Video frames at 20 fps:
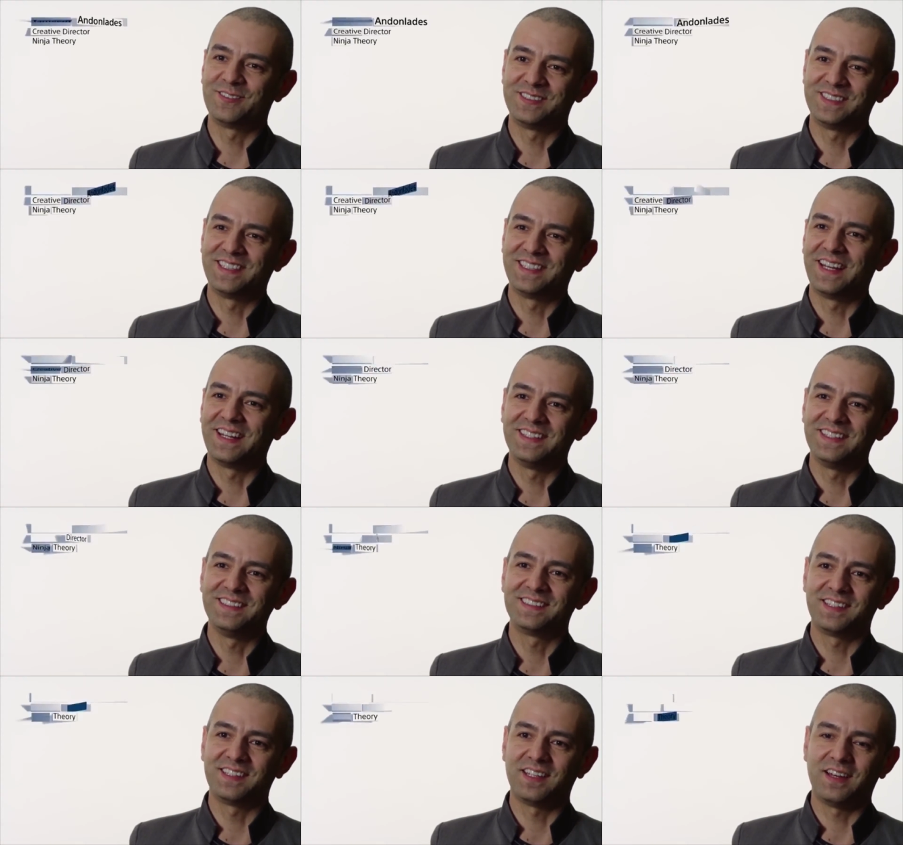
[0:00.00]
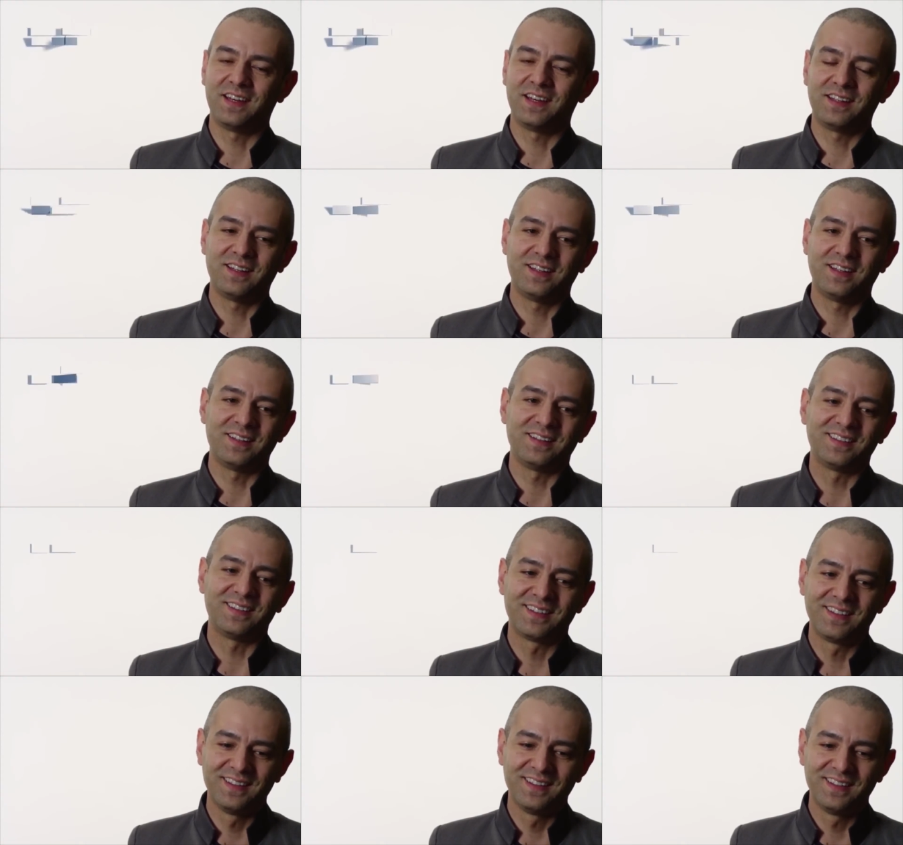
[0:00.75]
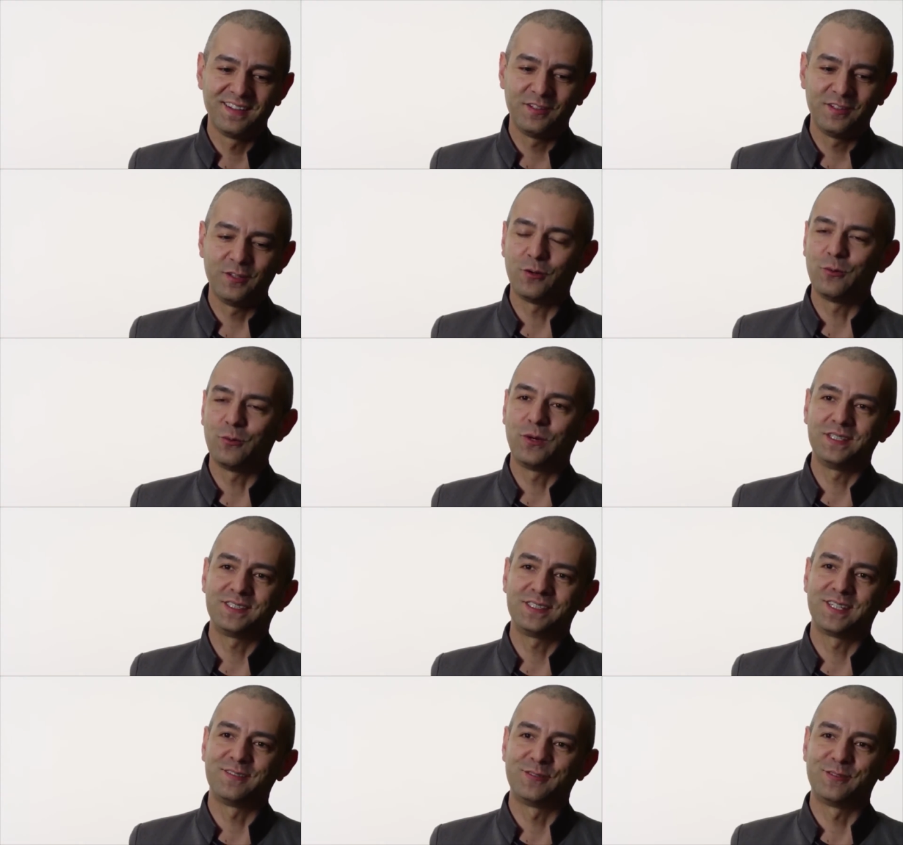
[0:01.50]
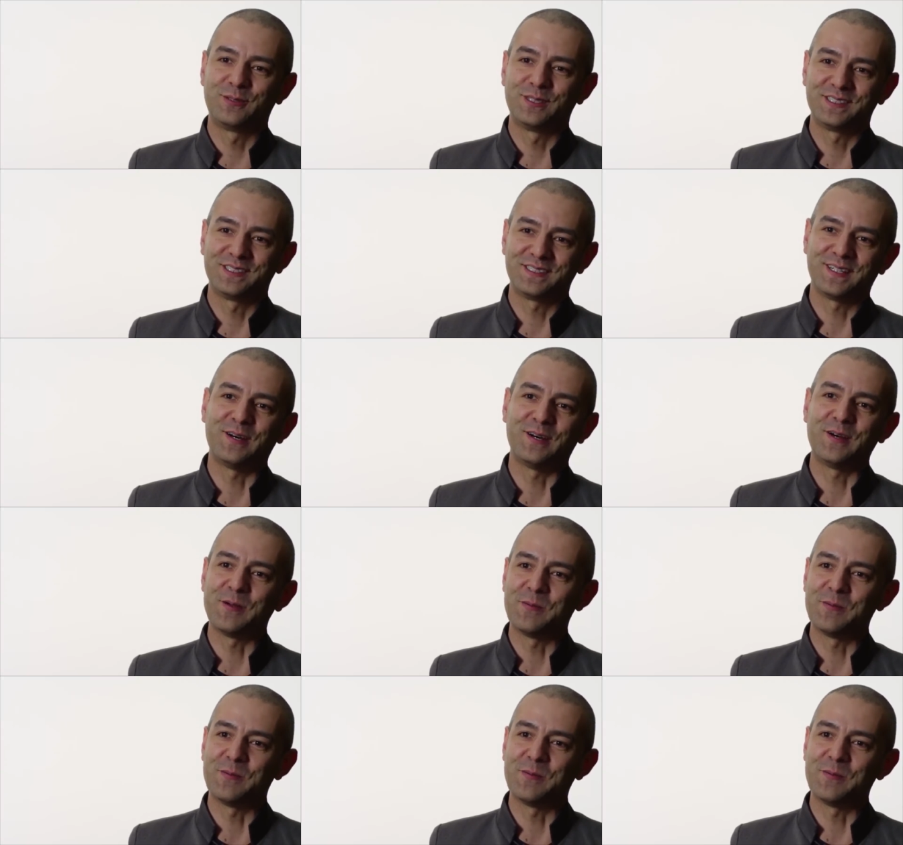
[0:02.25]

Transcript: I love shiny, shiny things, as you know.